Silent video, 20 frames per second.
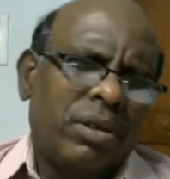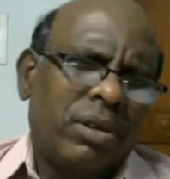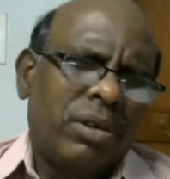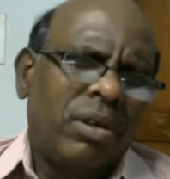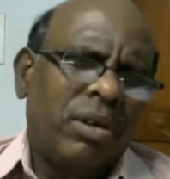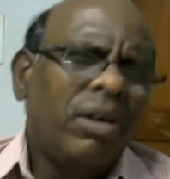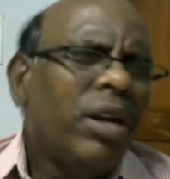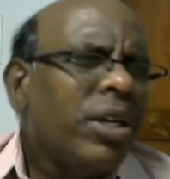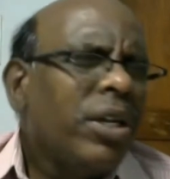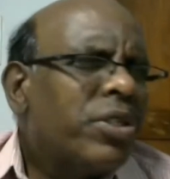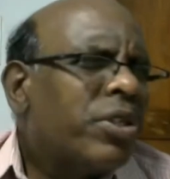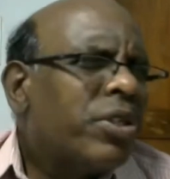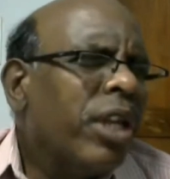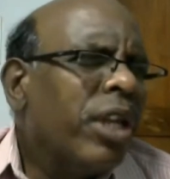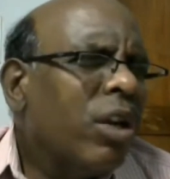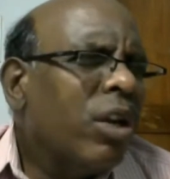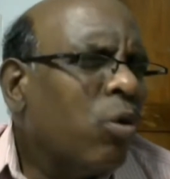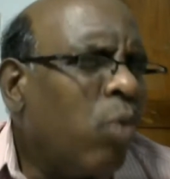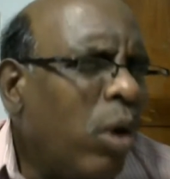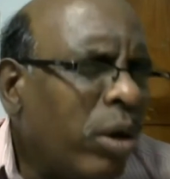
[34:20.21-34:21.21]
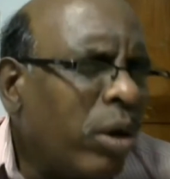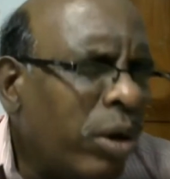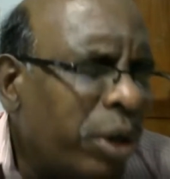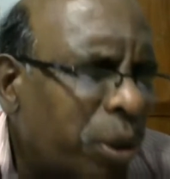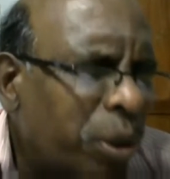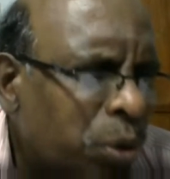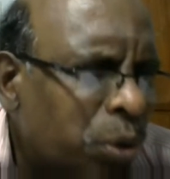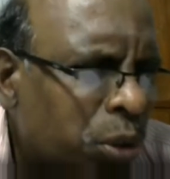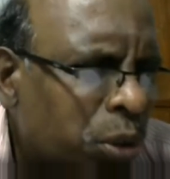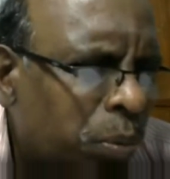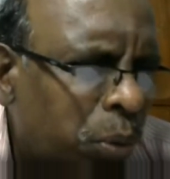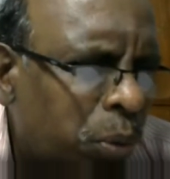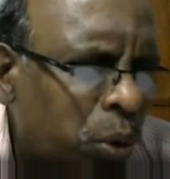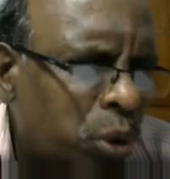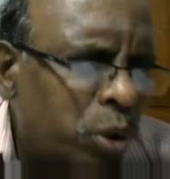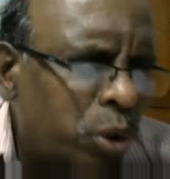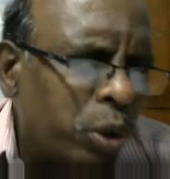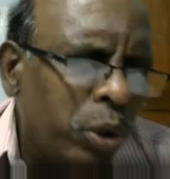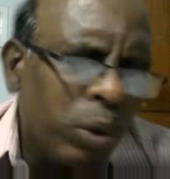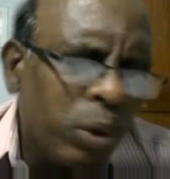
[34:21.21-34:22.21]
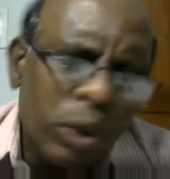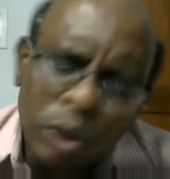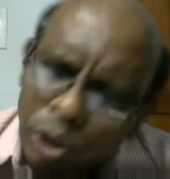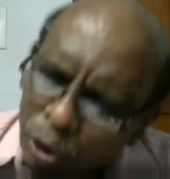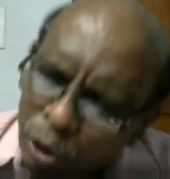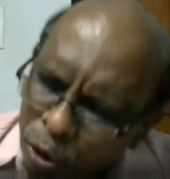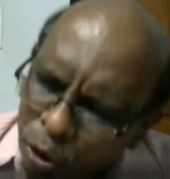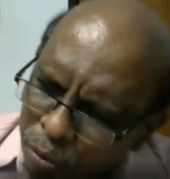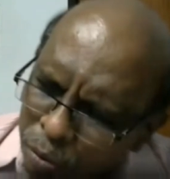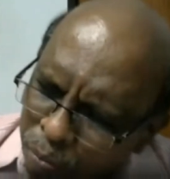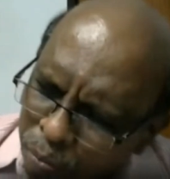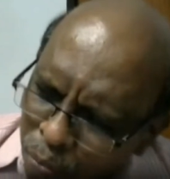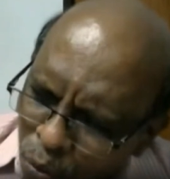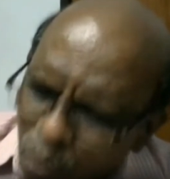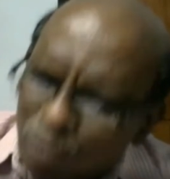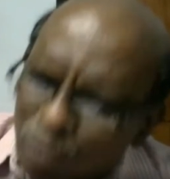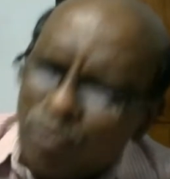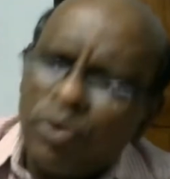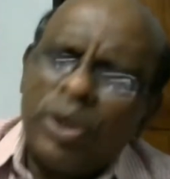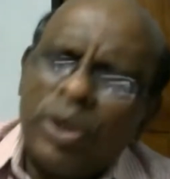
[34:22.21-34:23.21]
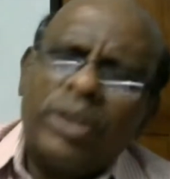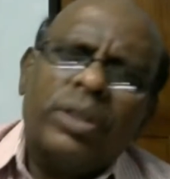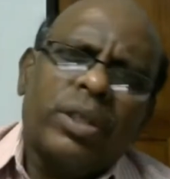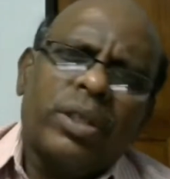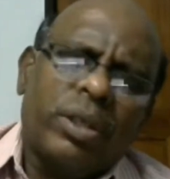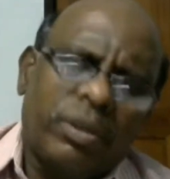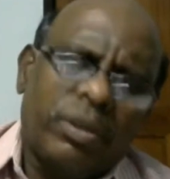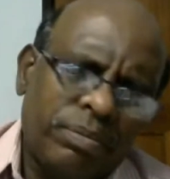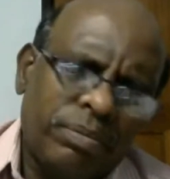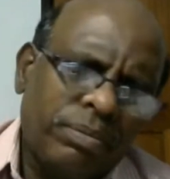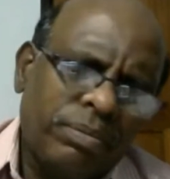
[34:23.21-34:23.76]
listening. What are you supposed to do? You should move further.